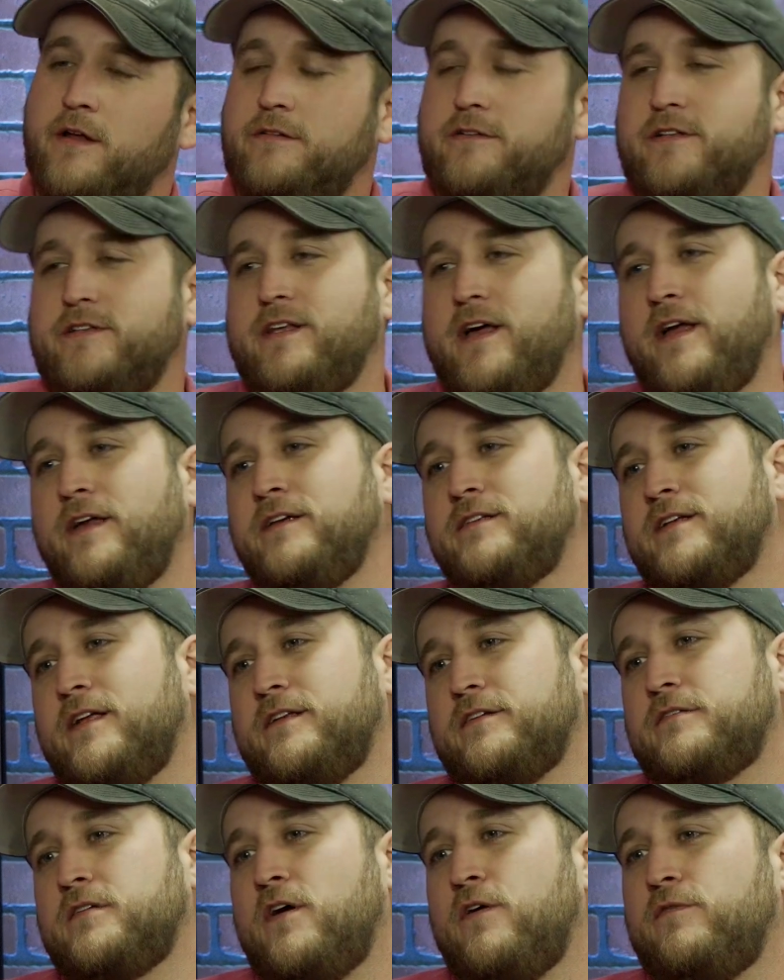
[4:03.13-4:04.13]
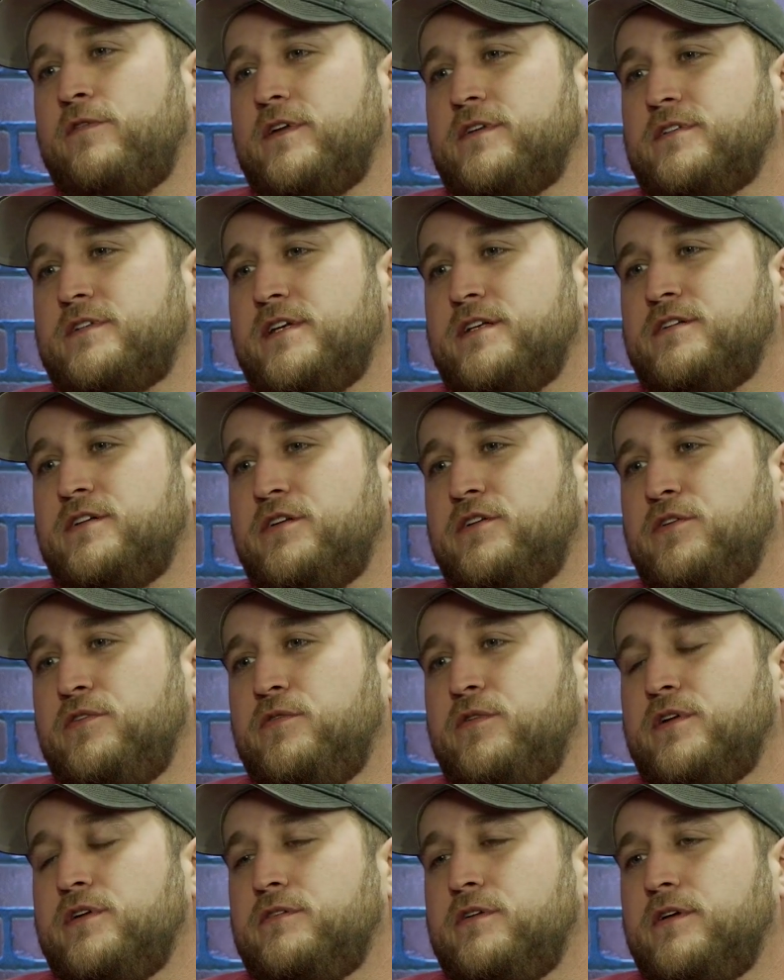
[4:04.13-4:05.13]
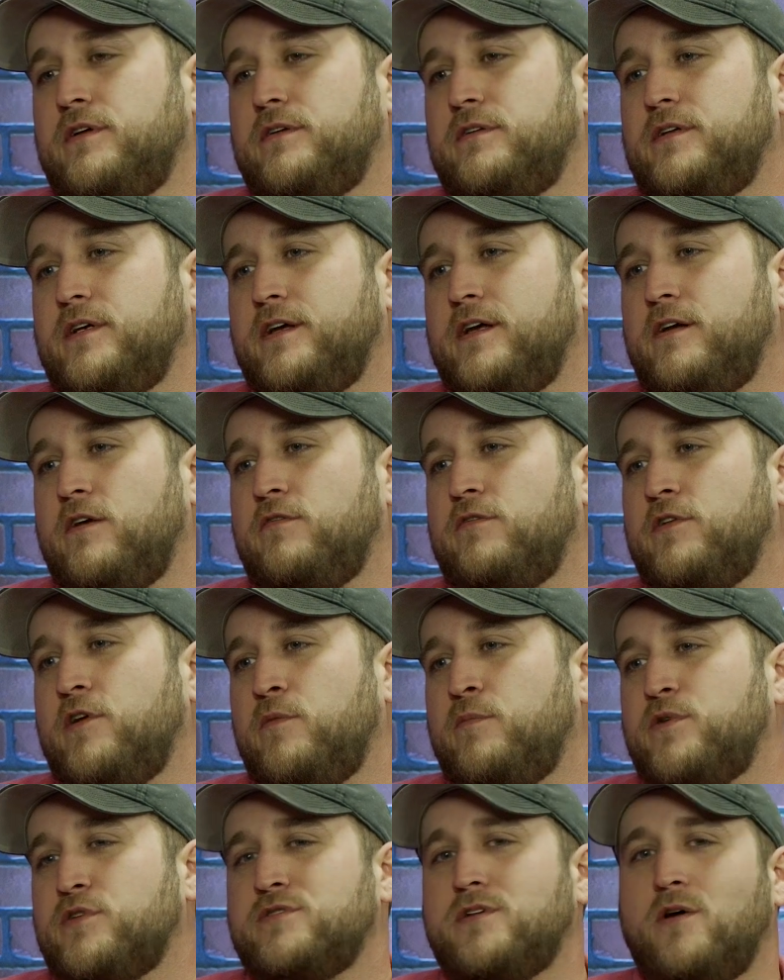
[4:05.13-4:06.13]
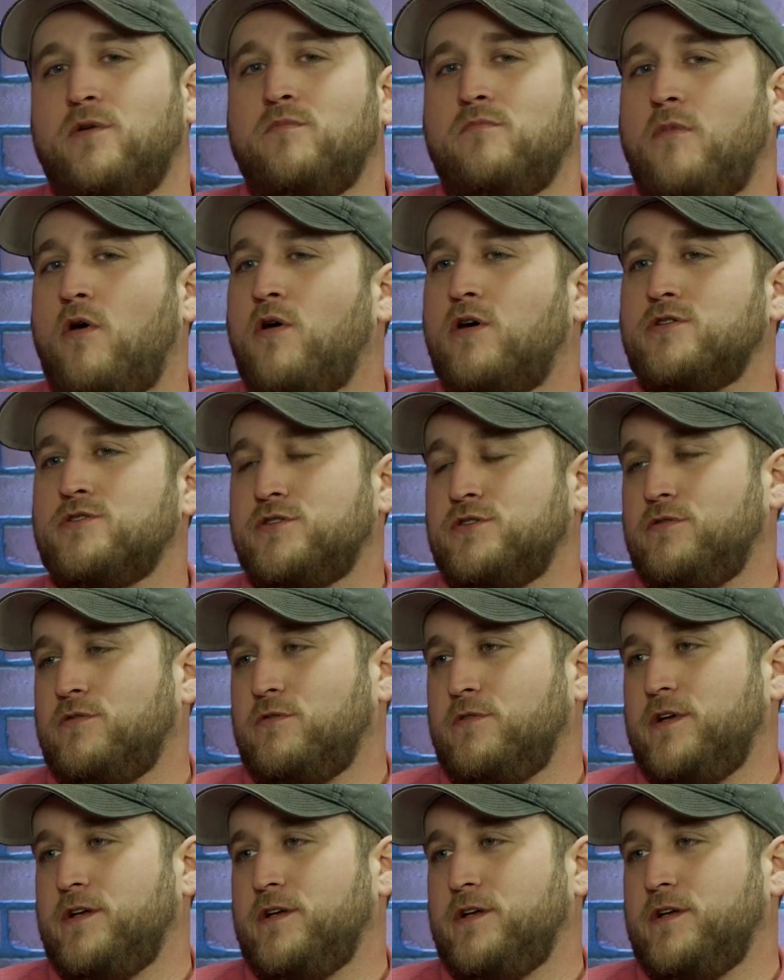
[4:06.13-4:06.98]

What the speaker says: the things that this offense needs to do to get over the hump are so marginal.